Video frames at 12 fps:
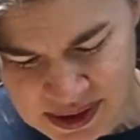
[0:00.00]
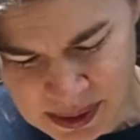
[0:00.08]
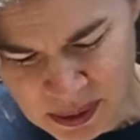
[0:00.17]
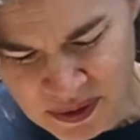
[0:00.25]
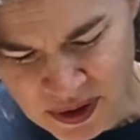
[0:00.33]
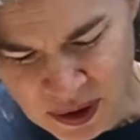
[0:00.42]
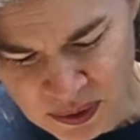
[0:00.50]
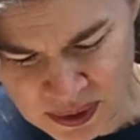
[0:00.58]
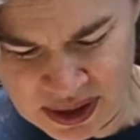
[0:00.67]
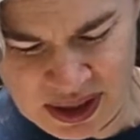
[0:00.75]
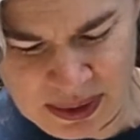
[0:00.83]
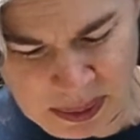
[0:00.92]
Some of our
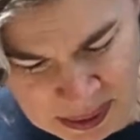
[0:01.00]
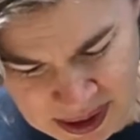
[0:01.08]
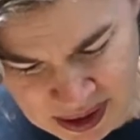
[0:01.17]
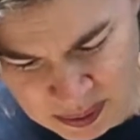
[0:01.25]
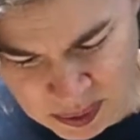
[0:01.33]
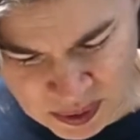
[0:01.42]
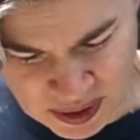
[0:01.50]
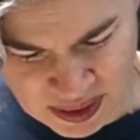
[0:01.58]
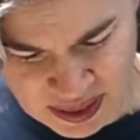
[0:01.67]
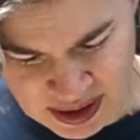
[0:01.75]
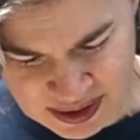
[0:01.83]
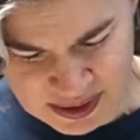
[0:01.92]
really big important
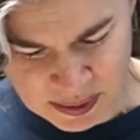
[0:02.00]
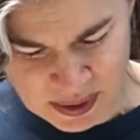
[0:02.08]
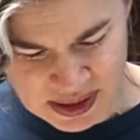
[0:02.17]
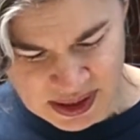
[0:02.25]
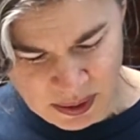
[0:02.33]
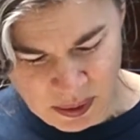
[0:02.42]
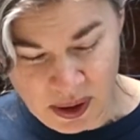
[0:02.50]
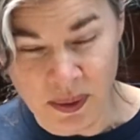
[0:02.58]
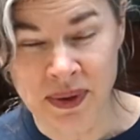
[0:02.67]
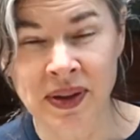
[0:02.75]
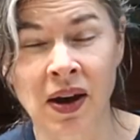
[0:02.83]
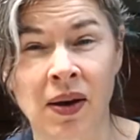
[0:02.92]
things that we did want
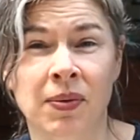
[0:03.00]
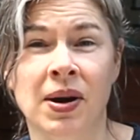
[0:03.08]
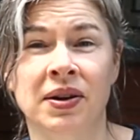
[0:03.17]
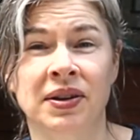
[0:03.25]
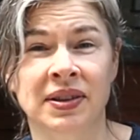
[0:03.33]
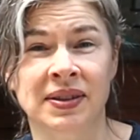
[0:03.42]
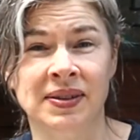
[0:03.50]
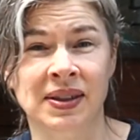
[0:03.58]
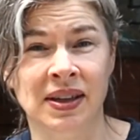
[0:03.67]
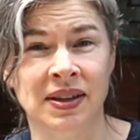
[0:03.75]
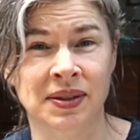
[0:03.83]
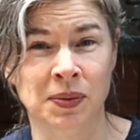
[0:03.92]
was hot water in the
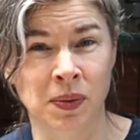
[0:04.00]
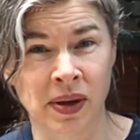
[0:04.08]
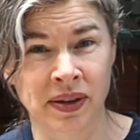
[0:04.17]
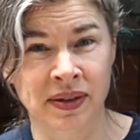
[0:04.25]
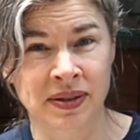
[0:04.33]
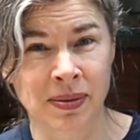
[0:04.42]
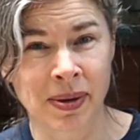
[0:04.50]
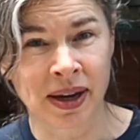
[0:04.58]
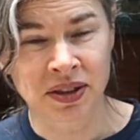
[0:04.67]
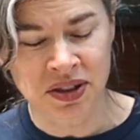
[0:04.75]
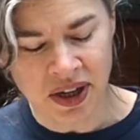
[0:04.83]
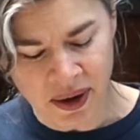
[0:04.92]
sink as well as the
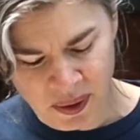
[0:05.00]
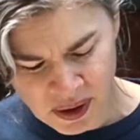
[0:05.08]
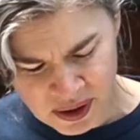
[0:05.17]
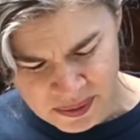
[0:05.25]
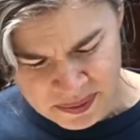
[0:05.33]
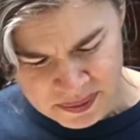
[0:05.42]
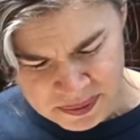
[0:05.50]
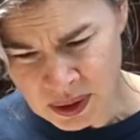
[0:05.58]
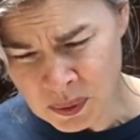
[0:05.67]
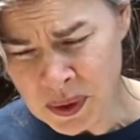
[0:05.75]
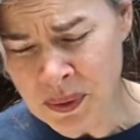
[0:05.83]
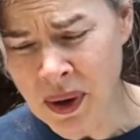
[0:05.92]
back shower.
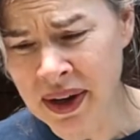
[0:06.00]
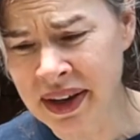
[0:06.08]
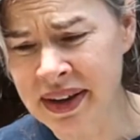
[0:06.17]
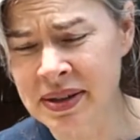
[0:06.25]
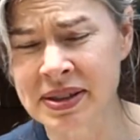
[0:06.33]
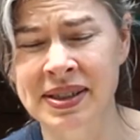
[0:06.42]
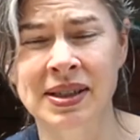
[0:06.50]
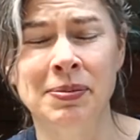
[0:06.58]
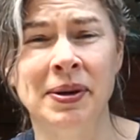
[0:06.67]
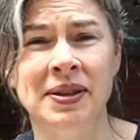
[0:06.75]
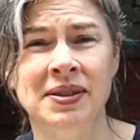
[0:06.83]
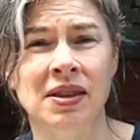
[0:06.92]
We wanted
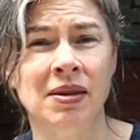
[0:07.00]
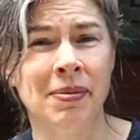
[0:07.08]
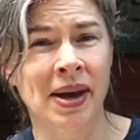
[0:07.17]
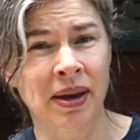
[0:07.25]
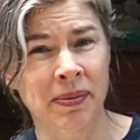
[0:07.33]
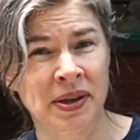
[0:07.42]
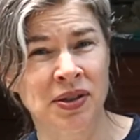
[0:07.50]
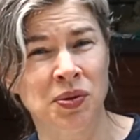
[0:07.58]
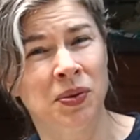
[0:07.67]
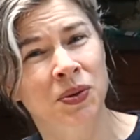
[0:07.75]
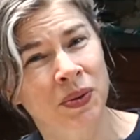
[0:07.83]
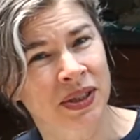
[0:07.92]
seatbelts on the back bench,
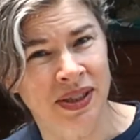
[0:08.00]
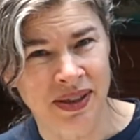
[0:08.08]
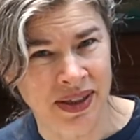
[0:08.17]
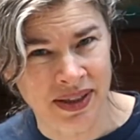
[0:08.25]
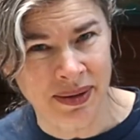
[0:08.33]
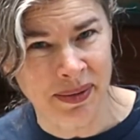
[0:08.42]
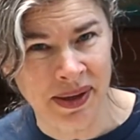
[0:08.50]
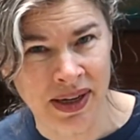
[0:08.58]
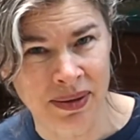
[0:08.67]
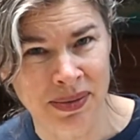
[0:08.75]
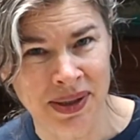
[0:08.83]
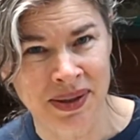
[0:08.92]
which we didn't end up
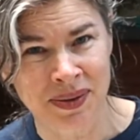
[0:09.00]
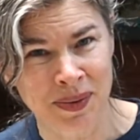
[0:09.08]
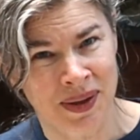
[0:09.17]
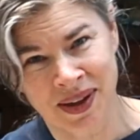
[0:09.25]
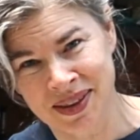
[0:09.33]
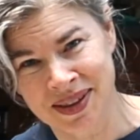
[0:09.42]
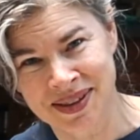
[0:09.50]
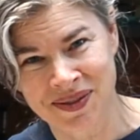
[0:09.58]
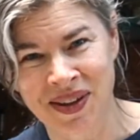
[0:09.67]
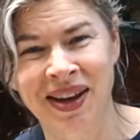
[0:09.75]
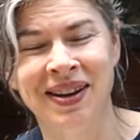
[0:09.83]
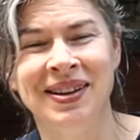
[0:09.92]
getting because we got this
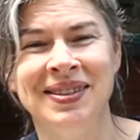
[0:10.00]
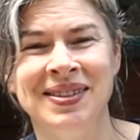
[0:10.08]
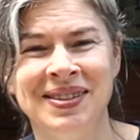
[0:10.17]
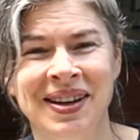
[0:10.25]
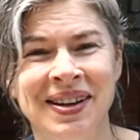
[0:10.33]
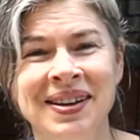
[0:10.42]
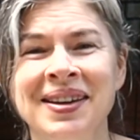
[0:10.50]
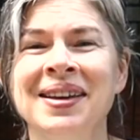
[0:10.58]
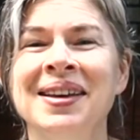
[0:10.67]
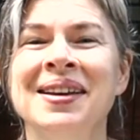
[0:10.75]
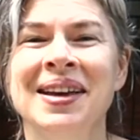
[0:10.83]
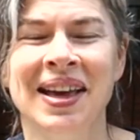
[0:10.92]
van instead,
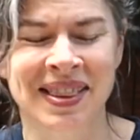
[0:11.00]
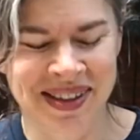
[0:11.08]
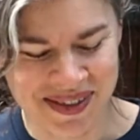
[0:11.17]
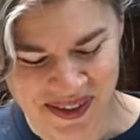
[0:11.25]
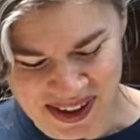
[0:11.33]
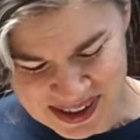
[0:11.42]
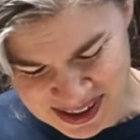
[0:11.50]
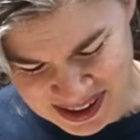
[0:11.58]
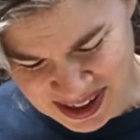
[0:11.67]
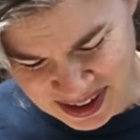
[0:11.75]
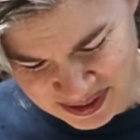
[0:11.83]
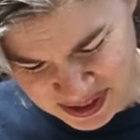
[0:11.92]
and this van
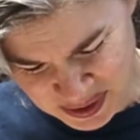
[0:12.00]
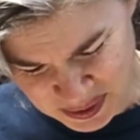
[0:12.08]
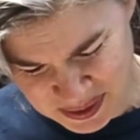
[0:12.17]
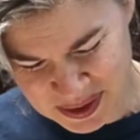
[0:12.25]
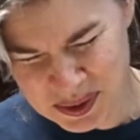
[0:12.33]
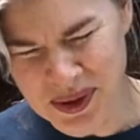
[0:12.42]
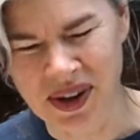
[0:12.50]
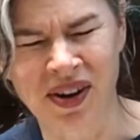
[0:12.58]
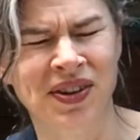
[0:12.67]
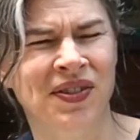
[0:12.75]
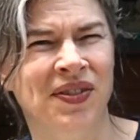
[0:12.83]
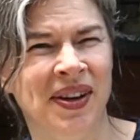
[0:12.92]
didn't have those. It's really
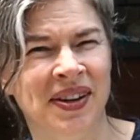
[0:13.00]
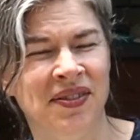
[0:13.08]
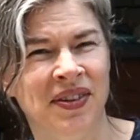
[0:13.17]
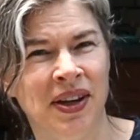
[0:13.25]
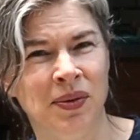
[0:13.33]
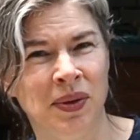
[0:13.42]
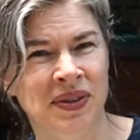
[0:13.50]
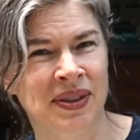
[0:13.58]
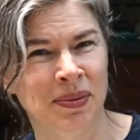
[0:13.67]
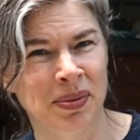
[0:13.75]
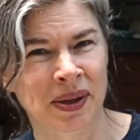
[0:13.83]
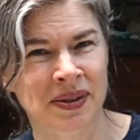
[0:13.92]
hard to find a van with
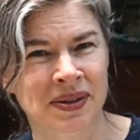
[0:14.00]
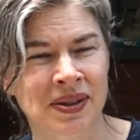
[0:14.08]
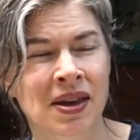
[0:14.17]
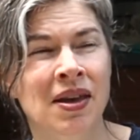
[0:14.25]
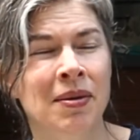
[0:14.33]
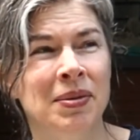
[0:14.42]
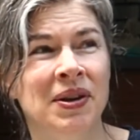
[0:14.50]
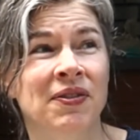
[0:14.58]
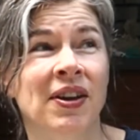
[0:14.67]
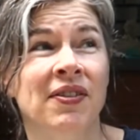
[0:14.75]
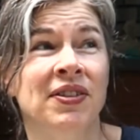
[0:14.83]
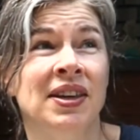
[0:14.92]
seatbelts, but if
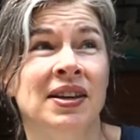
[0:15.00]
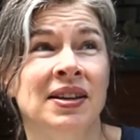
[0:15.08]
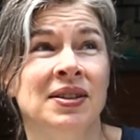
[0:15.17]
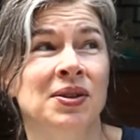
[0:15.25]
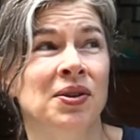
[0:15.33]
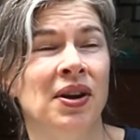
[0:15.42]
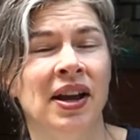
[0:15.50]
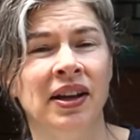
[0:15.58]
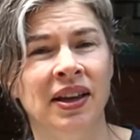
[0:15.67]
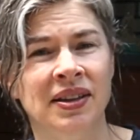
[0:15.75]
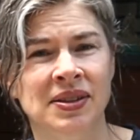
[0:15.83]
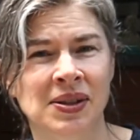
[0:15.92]
you have kids or
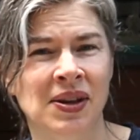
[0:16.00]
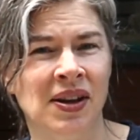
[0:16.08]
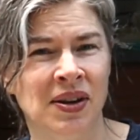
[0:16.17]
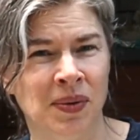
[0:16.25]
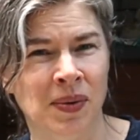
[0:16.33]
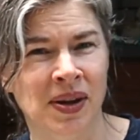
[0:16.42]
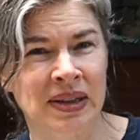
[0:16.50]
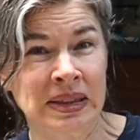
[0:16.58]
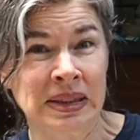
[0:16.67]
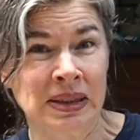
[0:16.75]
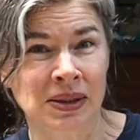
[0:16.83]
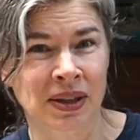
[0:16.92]
grandkids, you kind of want
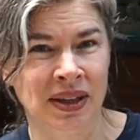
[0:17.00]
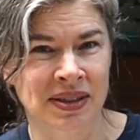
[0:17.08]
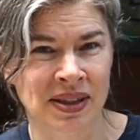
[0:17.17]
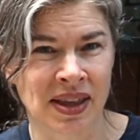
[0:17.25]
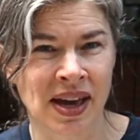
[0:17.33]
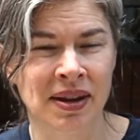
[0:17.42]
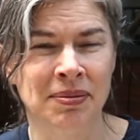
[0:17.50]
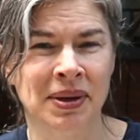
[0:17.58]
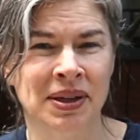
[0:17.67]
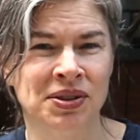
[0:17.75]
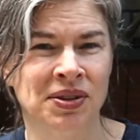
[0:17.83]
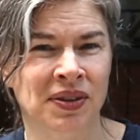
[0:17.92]
to look into that and
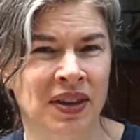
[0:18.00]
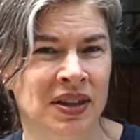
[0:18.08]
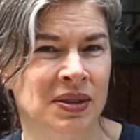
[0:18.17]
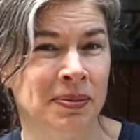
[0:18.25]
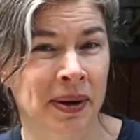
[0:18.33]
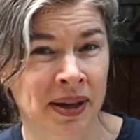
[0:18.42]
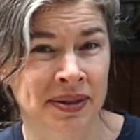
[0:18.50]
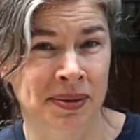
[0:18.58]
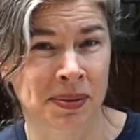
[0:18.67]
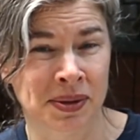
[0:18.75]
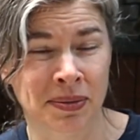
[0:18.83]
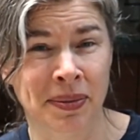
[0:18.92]
make sure that it's
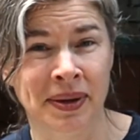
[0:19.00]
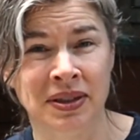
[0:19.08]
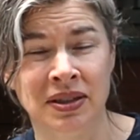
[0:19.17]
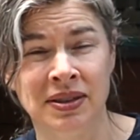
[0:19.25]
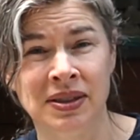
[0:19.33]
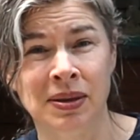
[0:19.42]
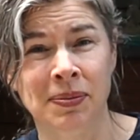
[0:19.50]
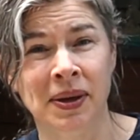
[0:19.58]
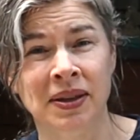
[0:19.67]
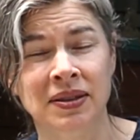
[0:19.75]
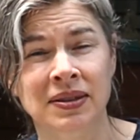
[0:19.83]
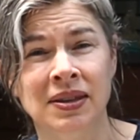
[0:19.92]
possible to build in
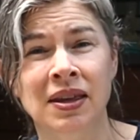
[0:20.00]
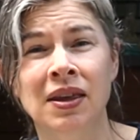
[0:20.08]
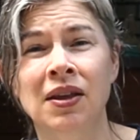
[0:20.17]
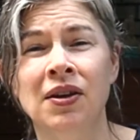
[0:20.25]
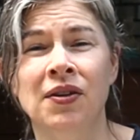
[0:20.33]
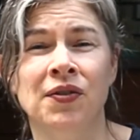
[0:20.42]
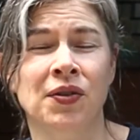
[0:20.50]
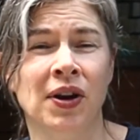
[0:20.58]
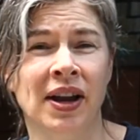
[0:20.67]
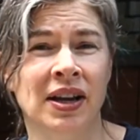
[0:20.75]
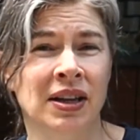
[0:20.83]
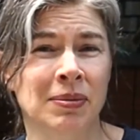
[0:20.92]
seatbelts for
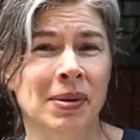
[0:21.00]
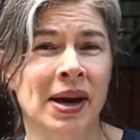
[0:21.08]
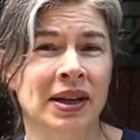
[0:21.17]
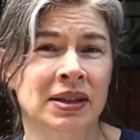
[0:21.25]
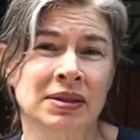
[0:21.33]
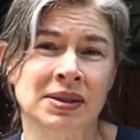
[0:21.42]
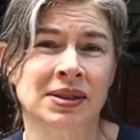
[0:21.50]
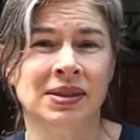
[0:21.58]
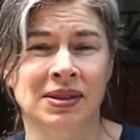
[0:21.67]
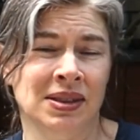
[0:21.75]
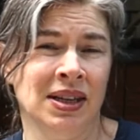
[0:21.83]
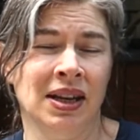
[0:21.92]
any back
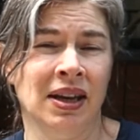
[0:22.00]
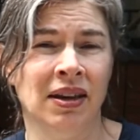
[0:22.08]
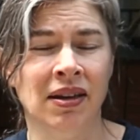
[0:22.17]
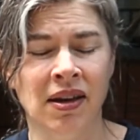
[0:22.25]
seating.